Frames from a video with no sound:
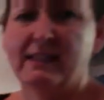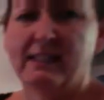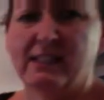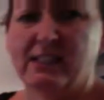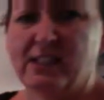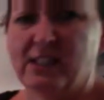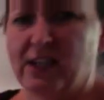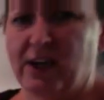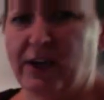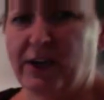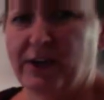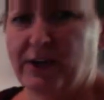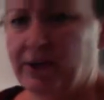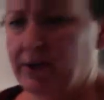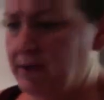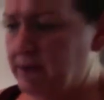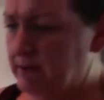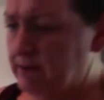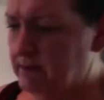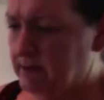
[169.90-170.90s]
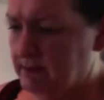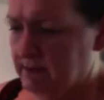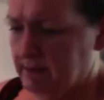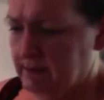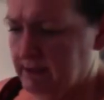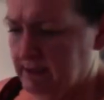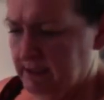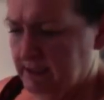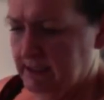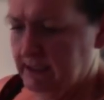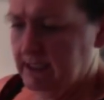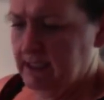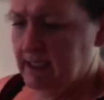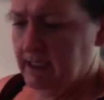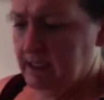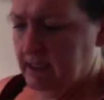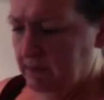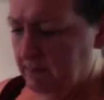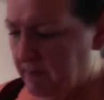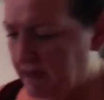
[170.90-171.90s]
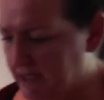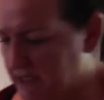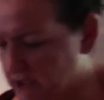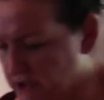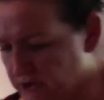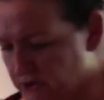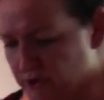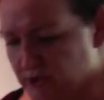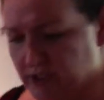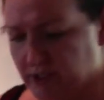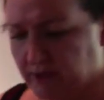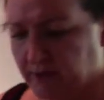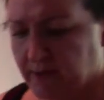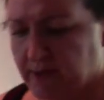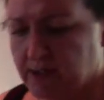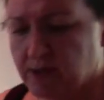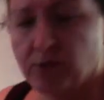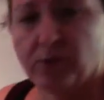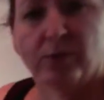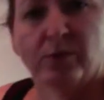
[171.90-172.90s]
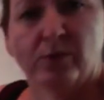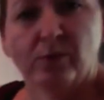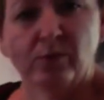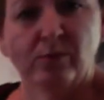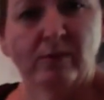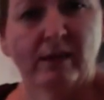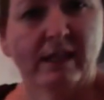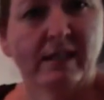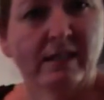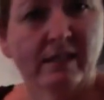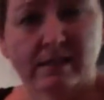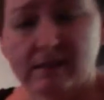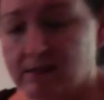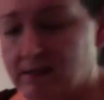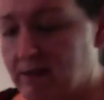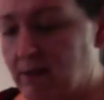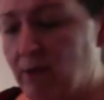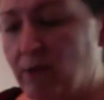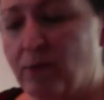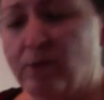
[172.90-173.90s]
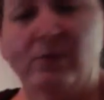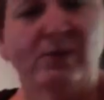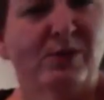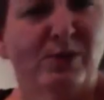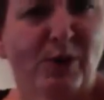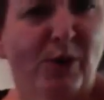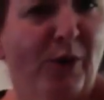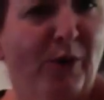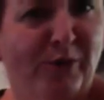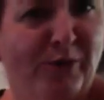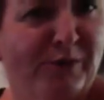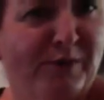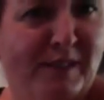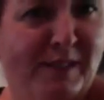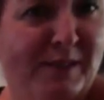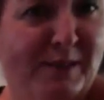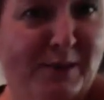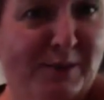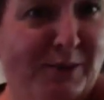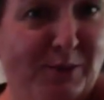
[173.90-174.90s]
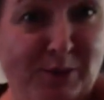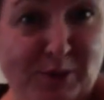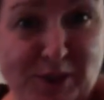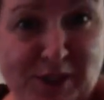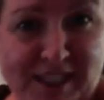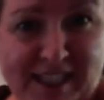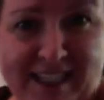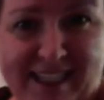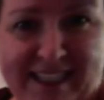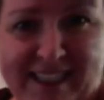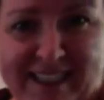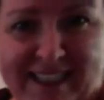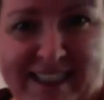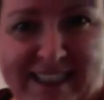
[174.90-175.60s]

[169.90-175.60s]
the dough, the pastry dough, it's so soft and squishy,